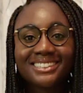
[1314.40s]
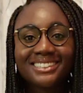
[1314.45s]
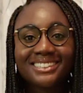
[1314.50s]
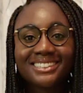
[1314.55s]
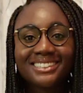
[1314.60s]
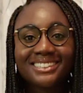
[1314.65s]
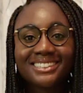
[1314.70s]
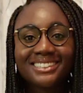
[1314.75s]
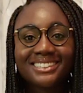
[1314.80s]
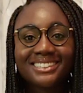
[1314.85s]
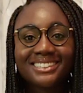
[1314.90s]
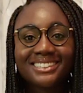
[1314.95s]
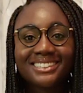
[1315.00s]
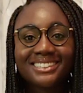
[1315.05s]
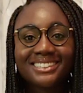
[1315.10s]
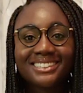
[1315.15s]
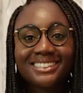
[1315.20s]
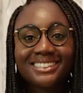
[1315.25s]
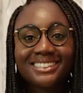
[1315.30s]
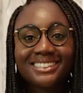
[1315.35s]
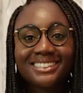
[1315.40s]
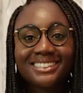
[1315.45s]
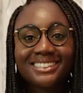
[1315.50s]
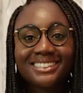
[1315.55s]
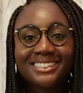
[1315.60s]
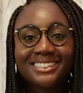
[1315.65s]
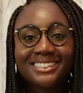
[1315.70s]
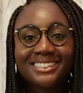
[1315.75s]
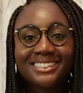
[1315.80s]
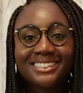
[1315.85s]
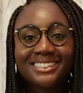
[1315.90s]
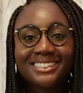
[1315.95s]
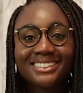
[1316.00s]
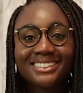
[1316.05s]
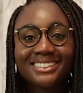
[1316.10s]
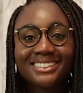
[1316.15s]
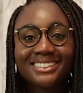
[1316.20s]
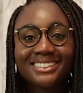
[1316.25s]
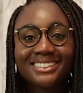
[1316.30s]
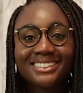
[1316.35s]

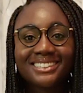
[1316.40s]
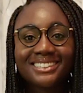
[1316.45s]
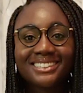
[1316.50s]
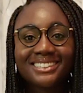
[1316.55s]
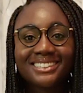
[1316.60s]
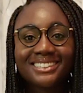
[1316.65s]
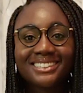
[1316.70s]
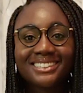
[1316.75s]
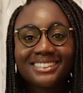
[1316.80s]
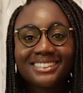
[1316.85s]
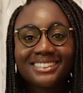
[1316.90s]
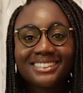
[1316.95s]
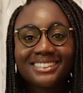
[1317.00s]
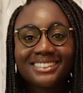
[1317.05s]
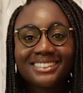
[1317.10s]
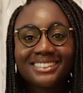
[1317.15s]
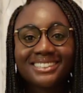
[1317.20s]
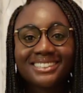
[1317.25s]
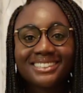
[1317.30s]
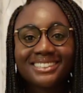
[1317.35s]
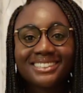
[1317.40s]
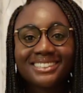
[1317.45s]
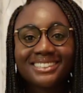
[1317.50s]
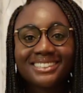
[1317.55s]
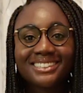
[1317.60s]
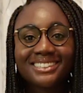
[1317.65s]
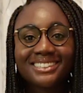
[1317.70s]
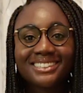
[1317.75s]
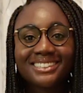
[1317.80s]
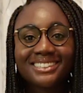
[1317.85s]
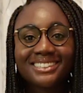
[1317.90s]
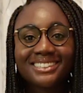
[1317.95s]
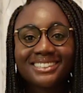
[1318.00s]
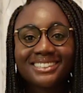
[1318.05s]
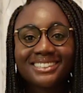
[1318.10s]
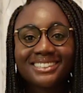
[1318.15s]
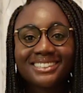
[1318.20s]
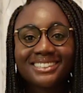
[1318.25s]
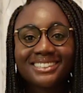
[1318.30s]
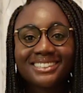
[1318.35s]

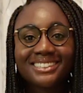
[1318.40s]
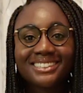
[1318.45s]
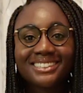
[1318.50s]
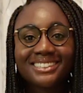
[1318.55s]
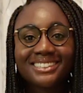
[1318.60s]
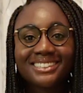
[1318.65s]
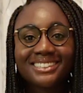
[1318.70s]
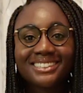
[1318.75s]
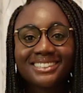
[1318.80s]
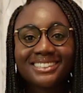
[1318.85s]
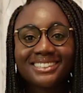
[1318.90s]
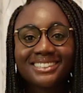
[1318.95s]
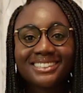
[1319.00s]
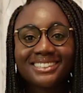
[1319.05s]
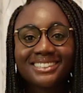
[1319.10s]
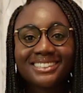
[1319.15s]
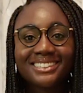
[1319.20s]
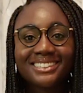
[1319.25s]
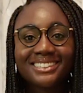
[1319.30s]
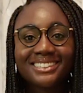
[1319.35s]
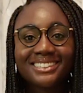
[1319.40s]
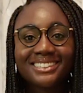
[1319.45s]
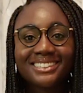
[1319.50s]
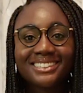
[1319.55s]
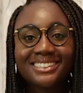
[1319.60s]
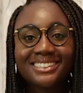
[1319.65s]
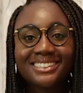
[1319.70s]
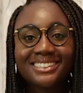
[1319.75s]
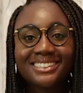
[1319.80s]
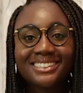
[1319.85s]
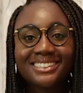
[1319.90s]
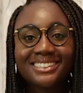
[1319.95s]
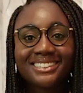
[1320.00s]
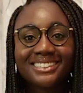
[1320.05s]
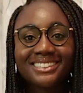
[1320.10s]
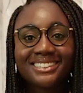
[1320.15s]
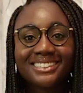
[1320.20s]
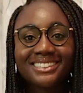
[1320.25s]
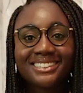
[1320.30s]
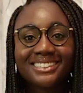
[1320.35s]

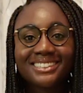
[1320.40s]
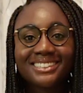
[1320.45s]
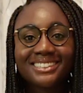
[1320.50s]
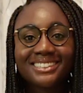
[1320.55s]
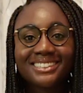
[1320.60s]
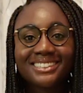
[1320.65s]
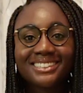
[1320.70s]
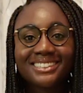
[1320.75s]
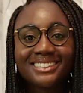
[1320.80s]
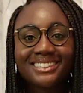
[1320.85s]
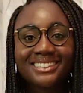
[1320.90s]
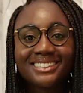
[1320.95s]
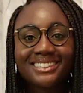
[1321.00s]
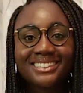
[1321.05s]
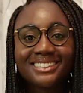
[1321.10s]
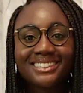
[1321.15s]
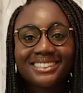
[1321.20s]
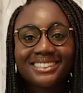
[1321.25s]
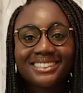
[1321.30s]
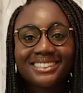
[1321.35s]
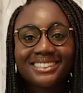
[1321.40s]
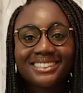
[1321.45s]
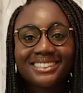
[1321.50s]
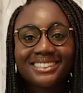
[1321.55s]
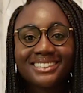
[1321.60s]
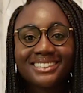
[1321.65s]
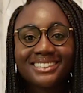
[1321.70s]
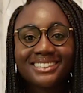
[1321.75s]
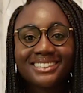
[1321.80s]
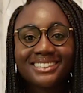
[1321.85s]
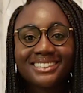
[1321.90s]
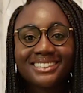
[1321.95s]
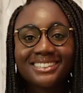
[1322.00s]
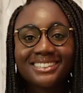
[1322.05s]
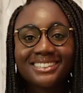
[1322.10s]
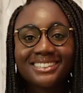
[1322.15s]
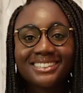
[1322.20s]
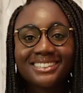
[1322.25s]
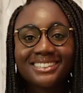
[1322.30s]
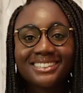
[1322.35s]
This is a still picture; no speech is visible.